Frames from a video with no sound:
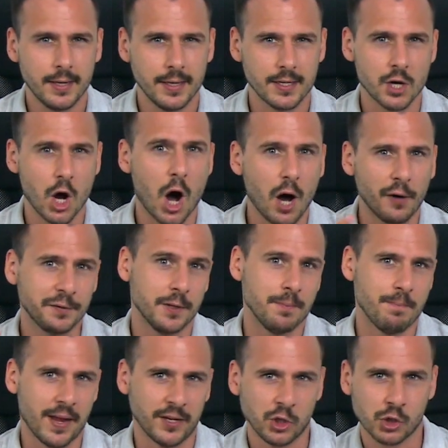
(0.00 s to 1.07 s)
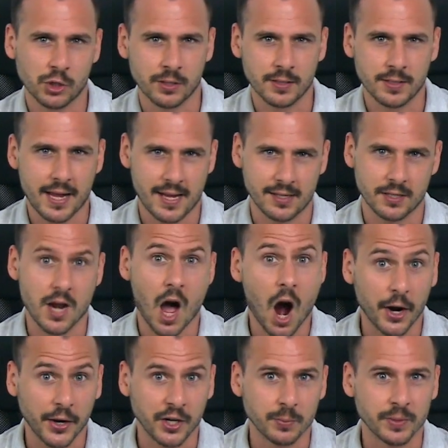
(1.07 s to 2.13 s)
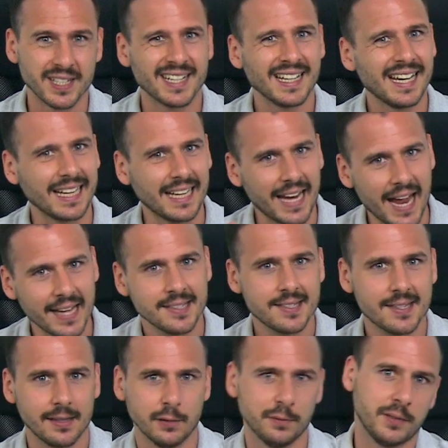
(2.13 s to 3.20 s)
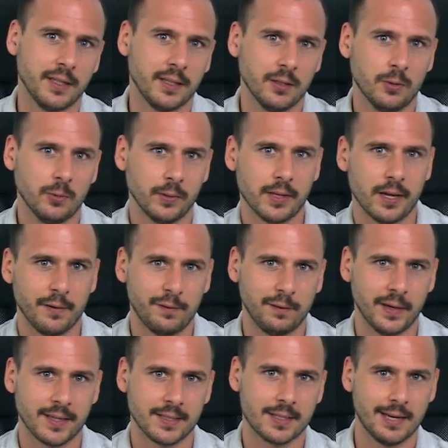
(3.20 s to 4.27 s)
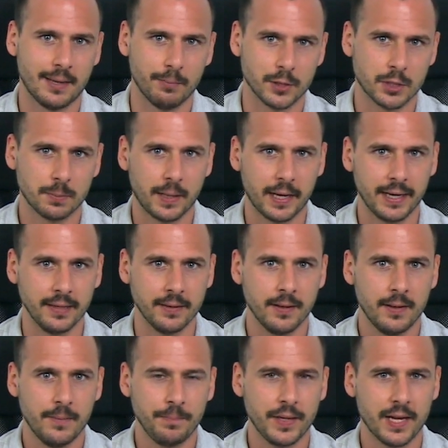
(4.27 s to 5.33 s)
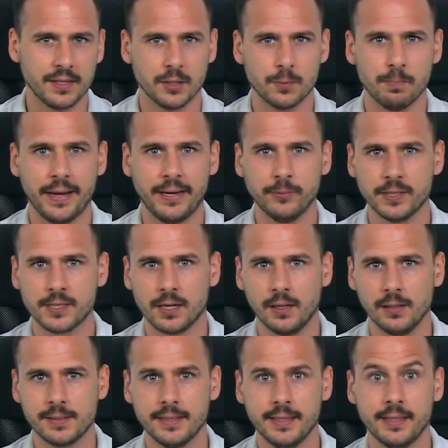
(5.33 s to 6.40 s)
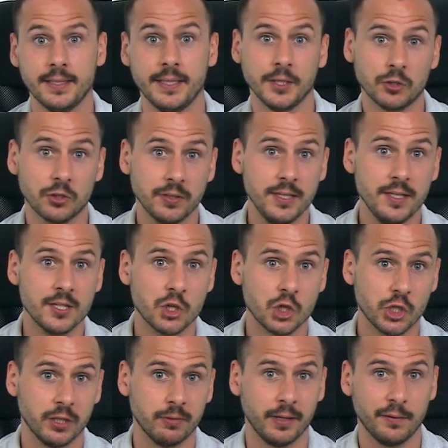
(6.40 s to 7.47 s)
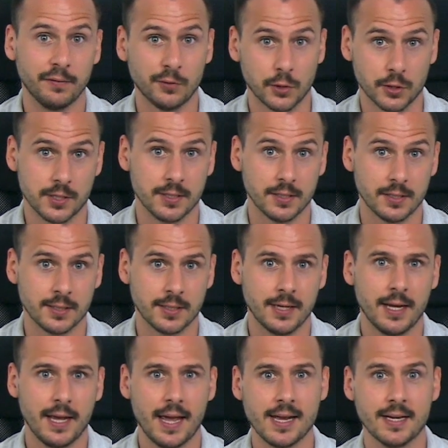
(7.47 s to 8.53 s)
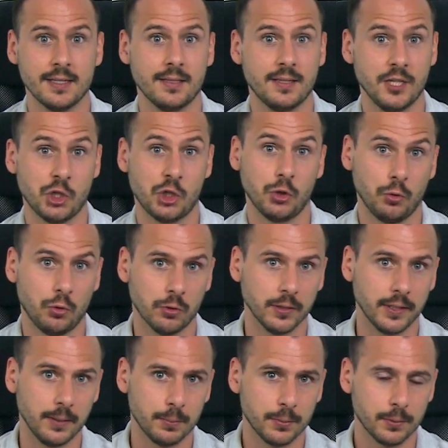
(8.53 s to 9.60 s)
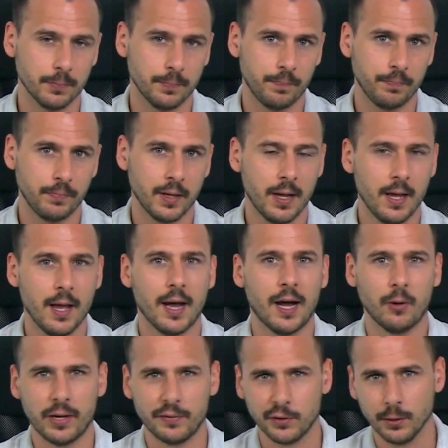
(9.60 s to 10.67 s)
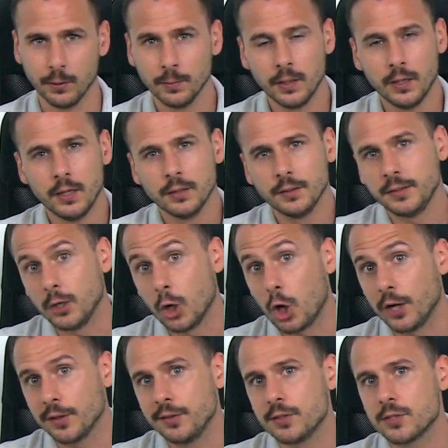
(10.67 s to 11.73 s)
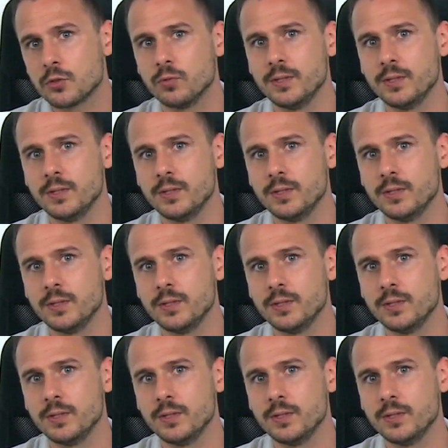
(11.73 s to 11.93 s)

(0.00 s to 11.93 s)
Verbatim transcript: is often mentioned as an argument against lifting with a flexed lumbar spine, as it may result in increased shearing forces and tissue creep. However, the authors